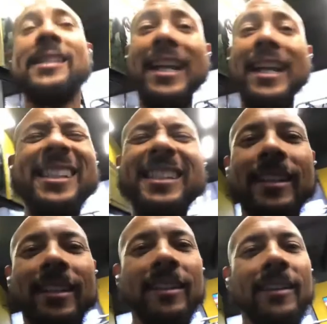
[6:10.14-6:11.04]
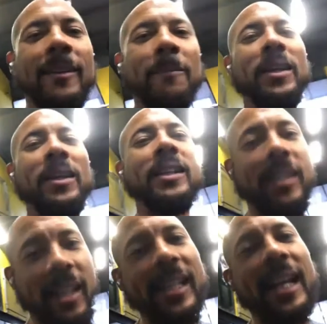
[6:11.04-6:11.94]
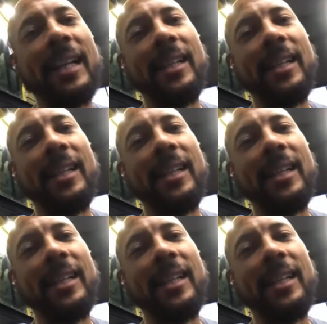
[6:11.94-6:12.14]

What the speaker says: defense mechanism. It was a defense mechanism.